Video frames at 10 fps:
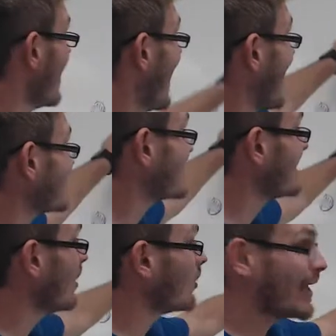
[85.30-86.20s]
it
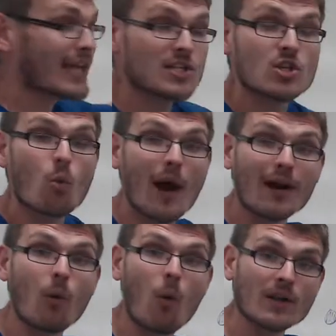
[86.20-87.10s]
still gets to where
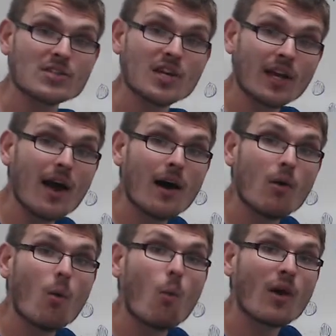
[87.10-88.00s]
it wants to
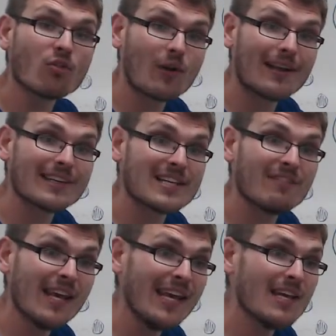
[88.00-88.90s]
go with relative
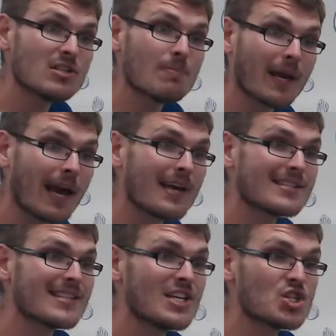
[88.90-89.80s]
ease because
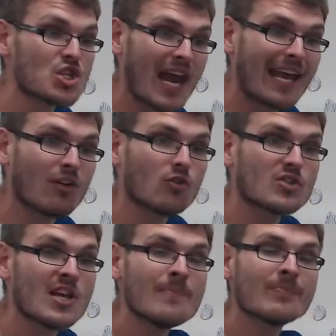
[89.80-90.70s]
these
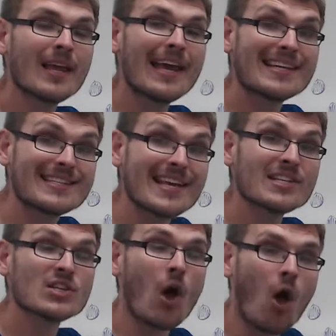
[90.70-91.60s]
channels
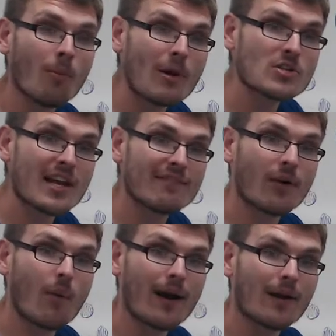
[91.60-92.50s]
exist almost
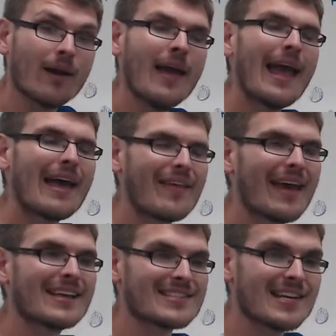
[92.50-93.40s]
everywhere and they
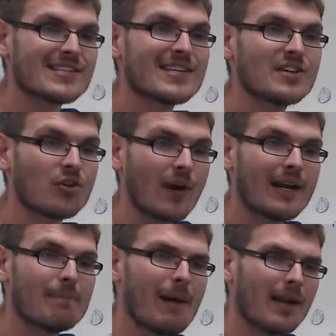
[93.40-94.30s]
exist in great
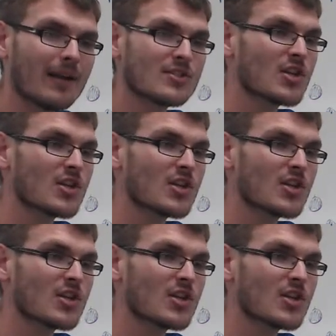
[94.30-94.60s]
abundance.